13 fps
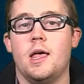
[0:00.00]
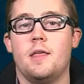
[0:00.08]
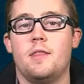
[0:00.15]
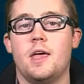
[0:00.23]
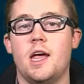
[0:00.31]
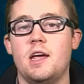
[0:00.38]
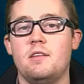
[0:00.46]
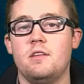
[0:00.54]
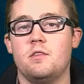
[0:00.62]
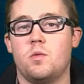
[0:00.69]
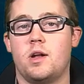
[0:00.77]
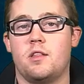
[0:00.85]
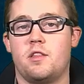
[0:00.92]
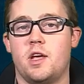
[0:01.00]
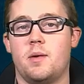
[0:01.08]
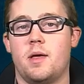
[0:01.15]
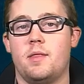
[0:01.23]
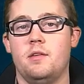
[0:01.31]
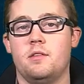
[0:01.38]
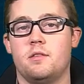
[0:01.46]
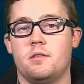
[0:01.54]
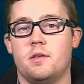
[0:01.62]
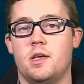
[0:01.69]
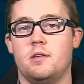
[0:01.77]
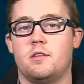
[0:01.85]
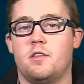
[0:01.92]
The easiest way to think about this
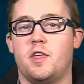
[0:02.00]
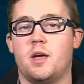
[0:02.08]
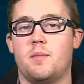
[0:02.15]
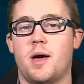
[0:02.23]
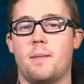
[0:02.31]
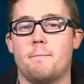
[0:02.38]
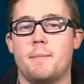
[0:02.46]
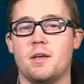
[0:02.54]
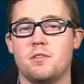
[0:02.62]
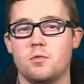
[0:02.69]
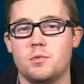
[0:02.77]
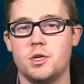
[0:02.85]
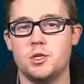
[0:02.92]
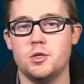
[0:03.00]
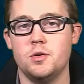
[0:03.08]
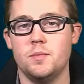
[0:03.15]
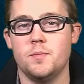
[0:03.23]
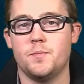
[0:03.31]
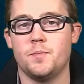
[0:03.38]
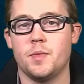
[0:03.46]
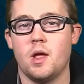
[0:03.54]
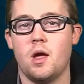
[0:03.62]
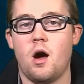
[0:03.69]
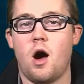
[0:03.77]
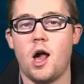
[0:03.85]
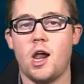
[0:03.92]
is to think about a muscle tissue.
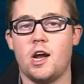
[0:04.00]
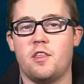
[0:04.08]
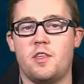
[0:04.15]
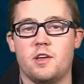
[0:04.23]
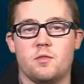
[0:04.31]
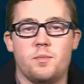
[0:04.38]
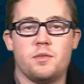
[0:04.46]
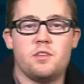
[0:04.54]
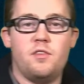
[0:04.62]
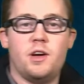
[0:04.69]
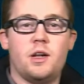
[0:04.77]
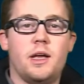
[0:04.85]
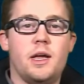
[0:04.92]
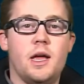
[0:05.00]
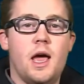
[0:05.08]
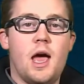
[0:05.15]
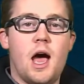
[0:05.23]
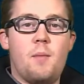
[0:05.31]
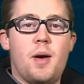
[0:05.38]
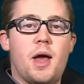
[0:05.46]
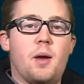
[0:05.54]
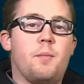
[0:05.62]
I like to think specifically about a